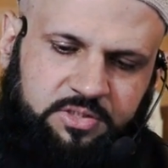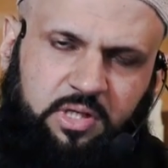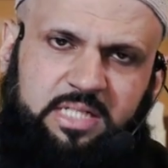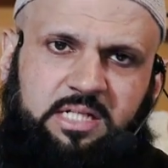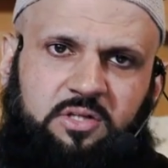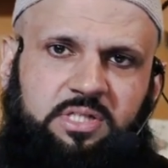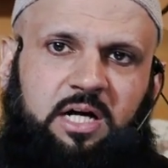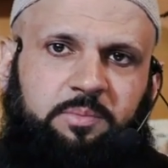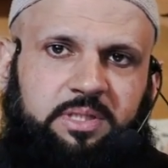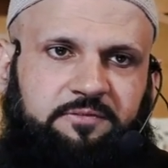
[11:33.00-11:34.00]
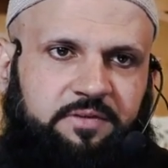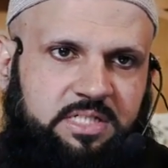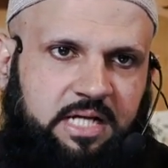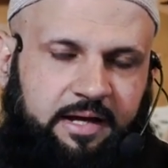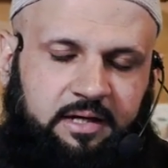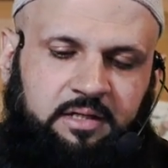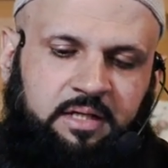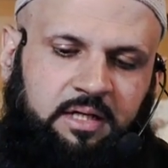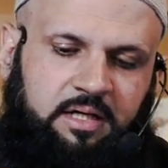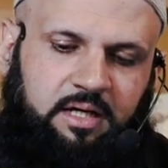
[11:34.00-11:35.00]
So let's now start with the first ayah.
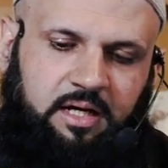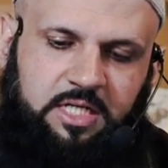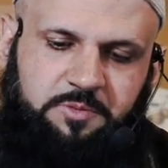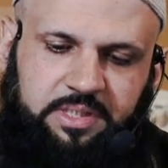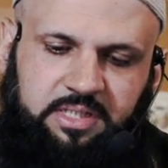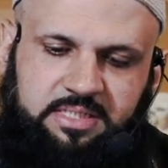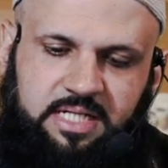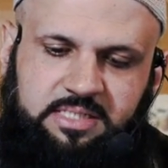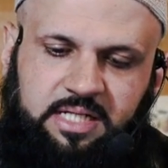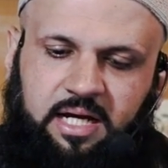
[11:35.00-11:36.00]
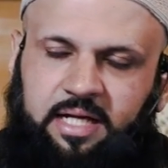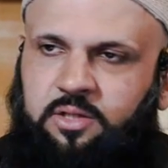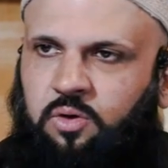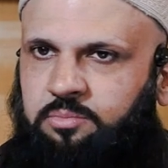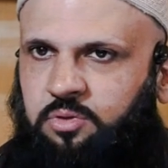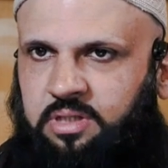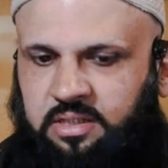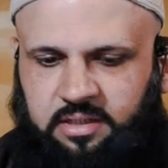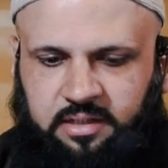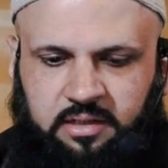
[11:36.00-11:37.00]
Allah subhanahu says, Ya ayyuhal
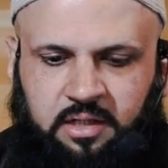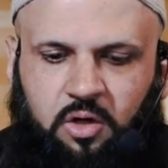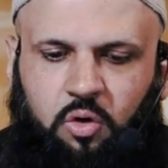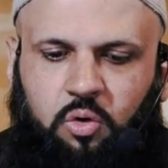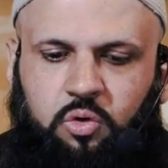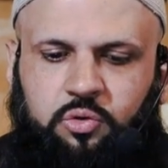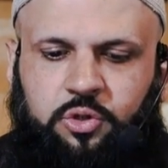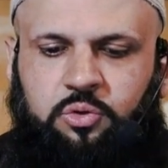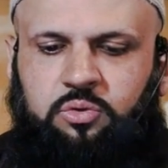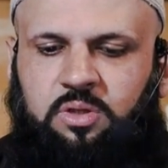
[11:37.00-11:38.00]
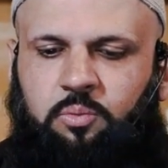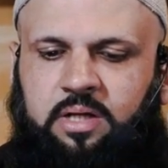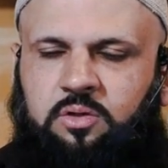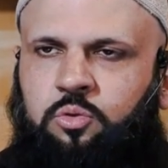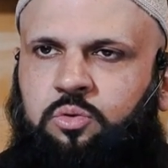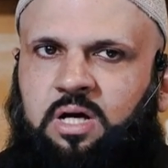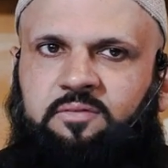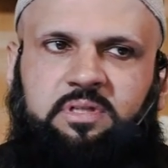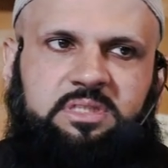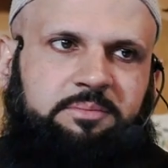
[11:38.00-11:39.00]
Mudassir, O you, the one who
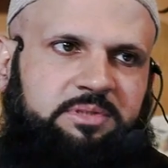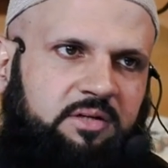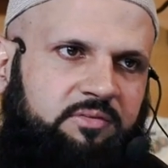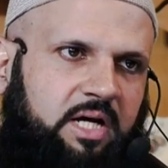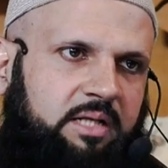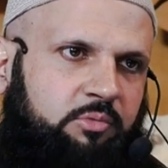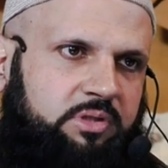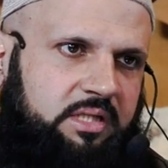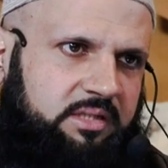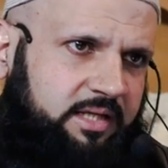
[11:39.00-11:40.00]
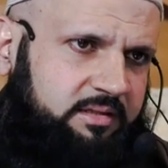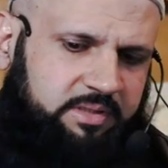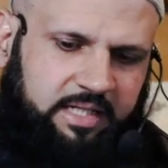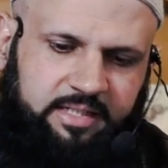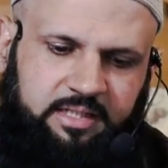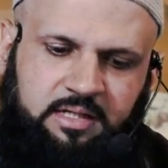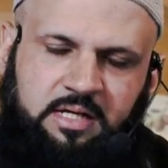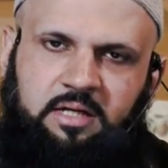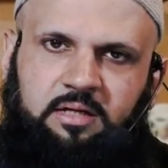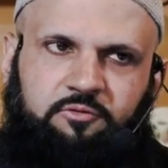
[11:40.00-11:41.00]
covers himself. Al Mudassir, yani
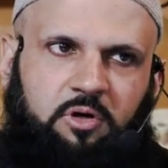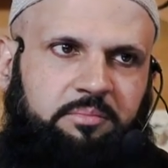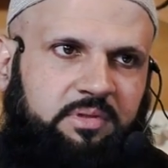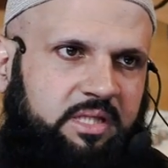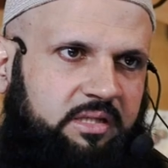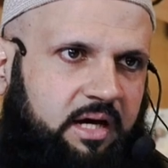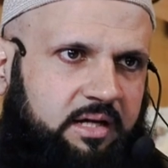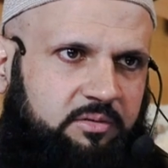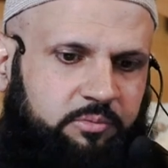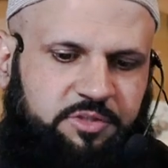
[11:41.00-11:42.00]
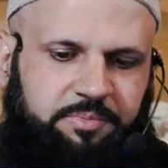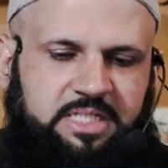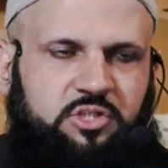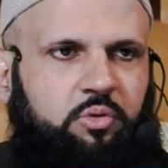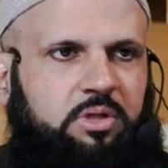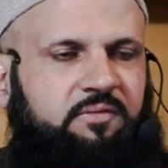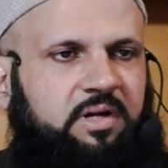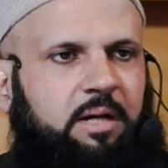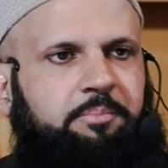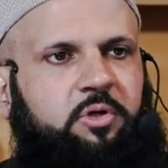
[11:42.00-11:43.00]
from dithar, which means to
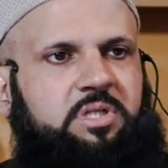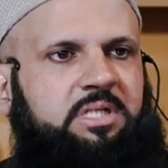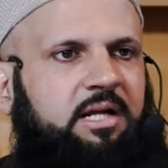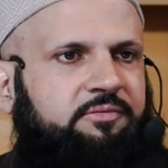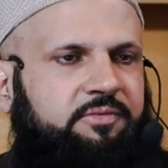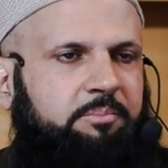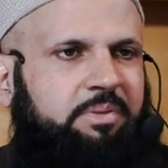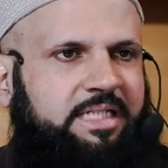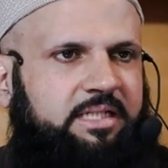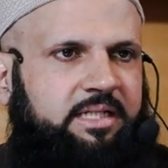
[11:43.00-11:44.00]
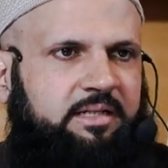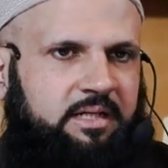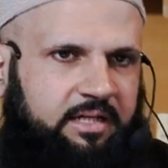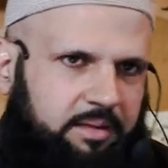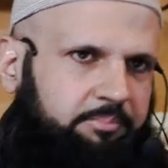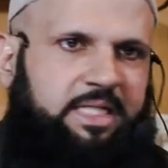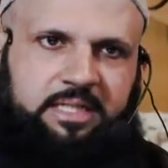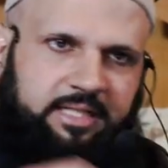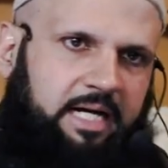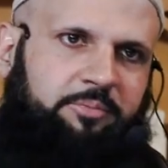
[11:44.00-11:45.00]
cover up yourself completely,
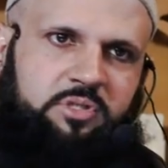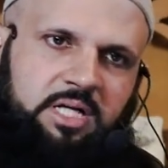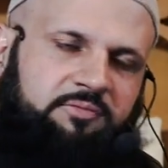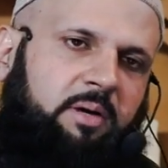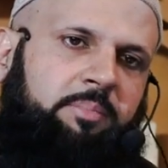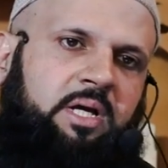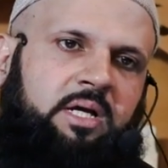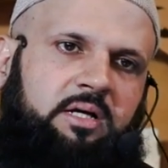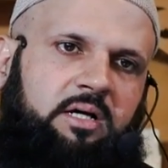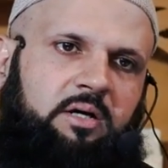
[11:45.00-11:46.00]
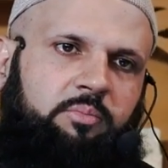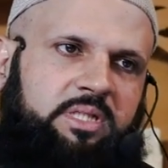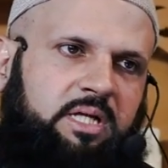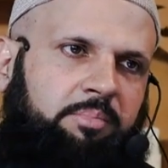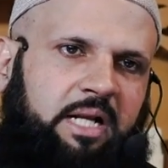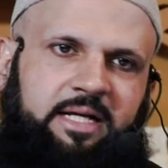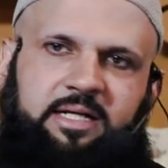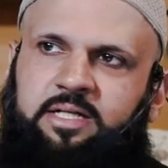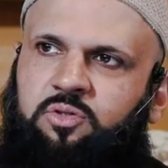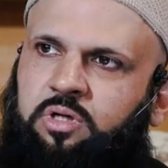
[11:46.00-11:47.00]
completely wrap yourself up uh, with a
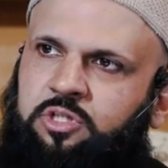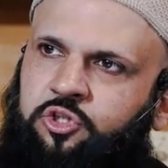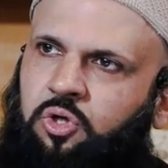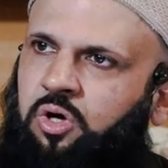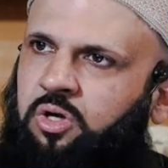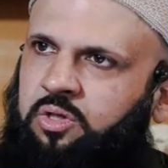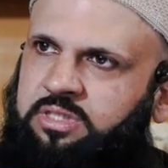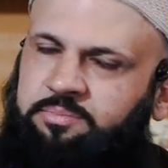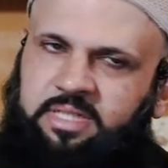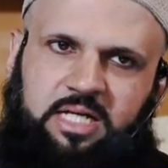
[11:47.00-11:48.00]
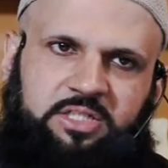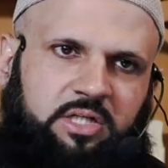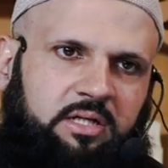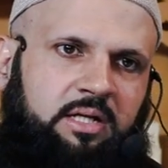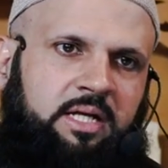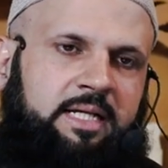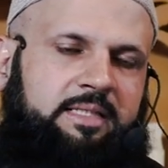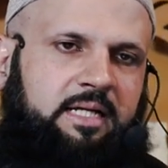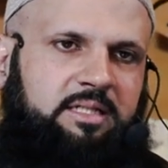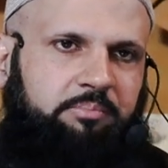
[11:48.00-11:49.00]
blanket or a shawl or something external
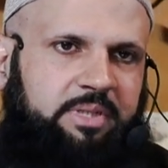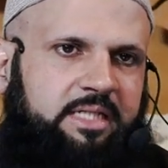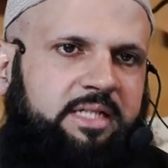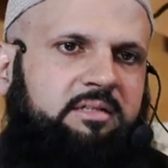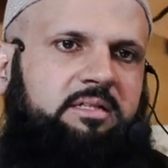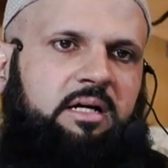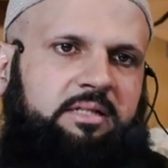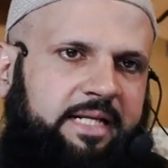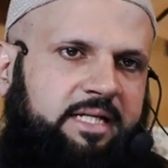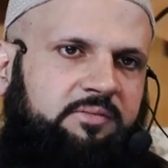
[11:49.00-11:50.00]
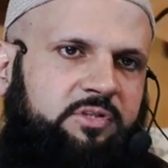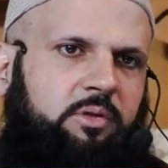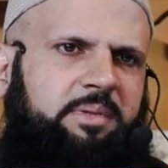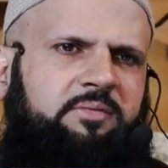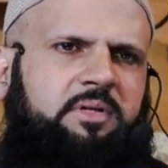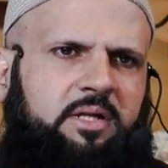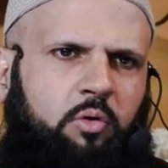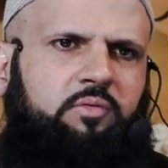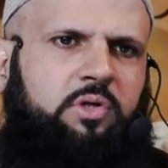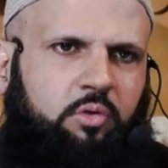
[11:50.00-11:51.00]
that completely yani covers up. Even an
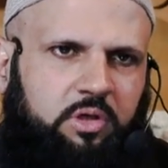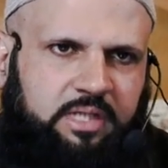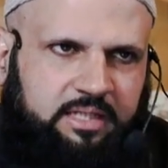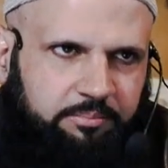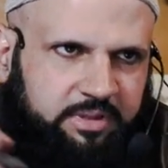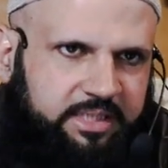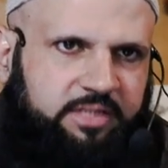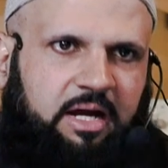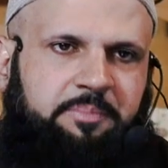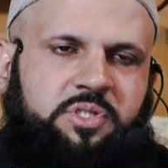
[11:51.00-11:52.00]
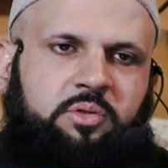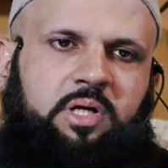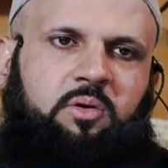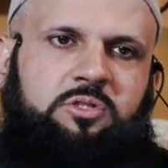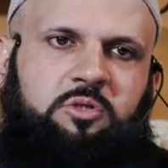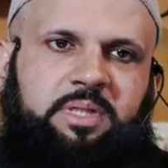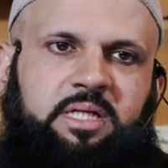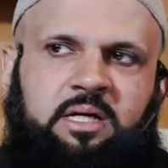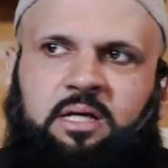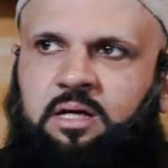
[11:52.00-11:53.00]
overcoat that completely wraps you can also
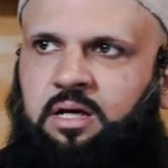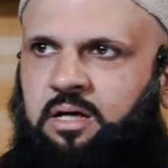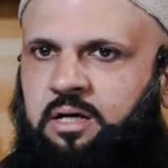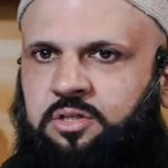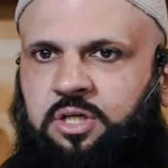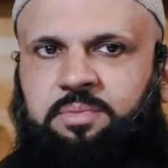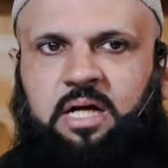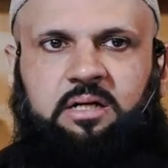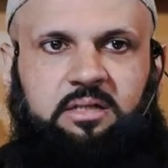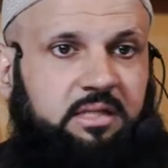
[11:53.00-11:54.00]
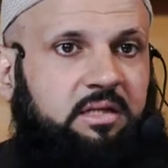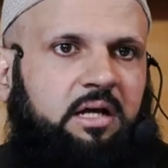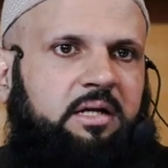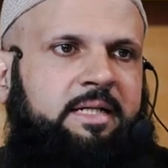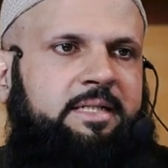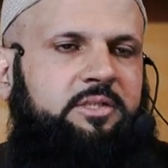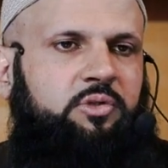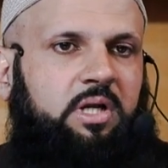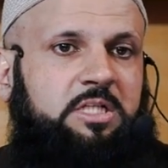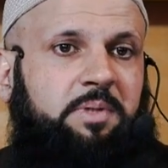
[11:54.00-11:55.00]
be uh, termed under dithar.
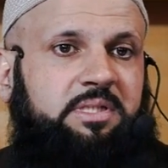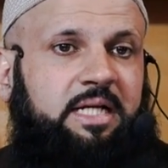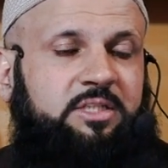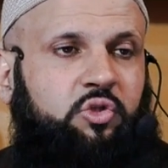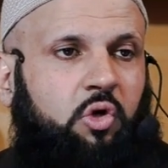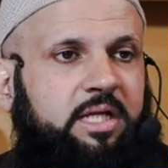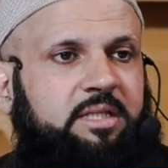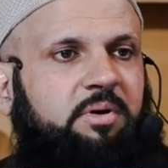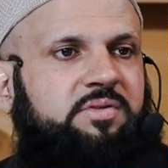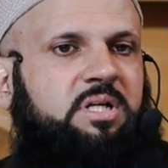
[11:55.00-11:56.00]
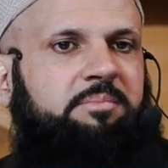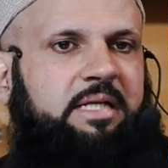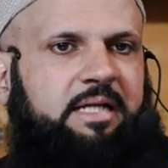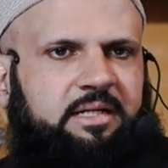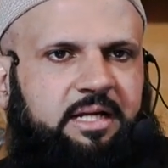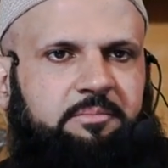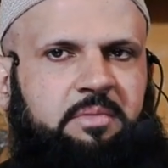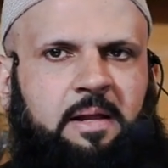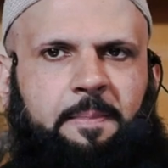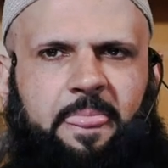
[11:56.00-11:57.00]
So Allah subhanahu is calling the Prophet by that
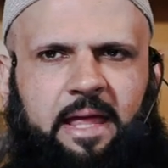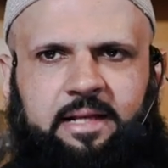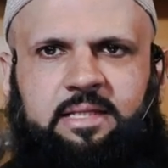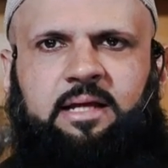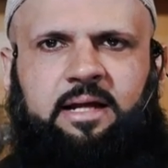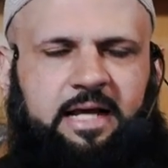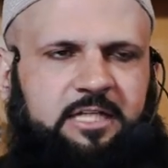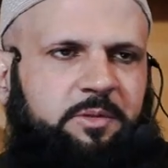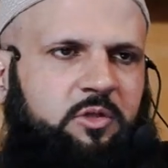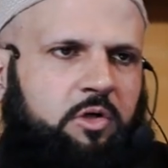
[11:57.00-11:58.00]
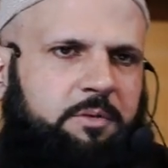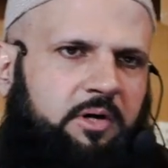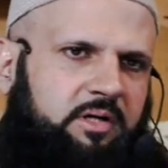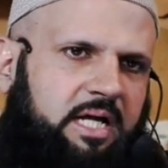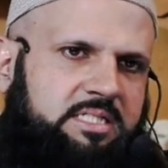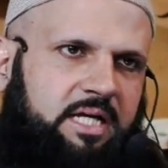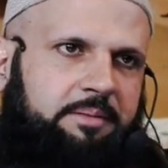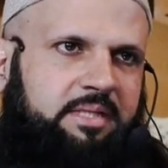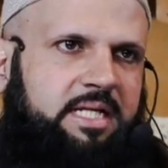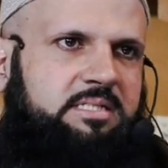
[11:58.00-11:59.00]
name, and in that, as we talked about last
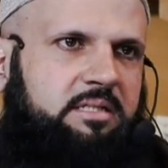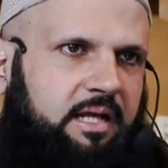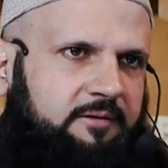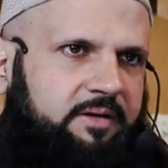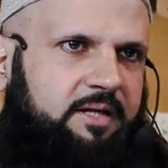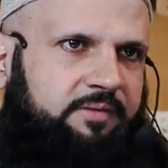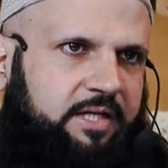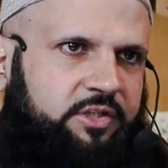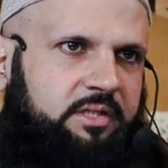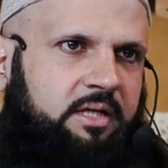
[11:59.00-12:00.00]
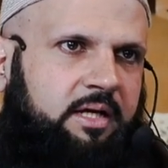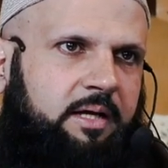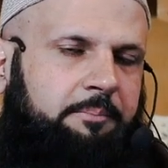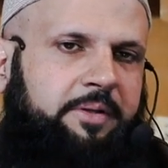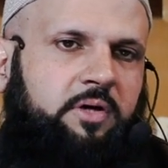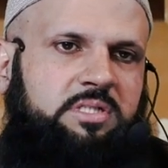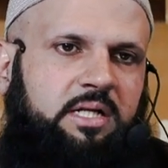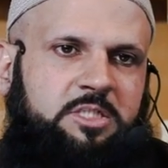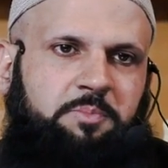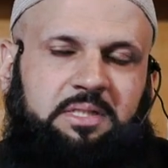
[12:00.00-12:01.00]
time, there is love and affection because
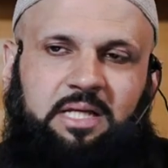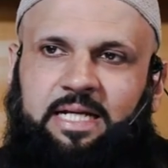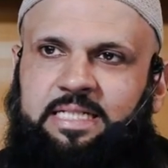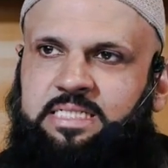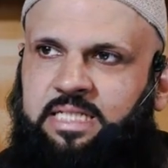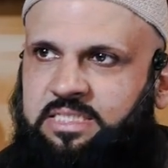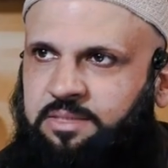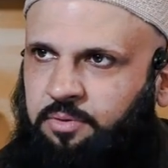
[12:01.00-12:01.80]
Allah subhanahu wa ta'ala, He sees the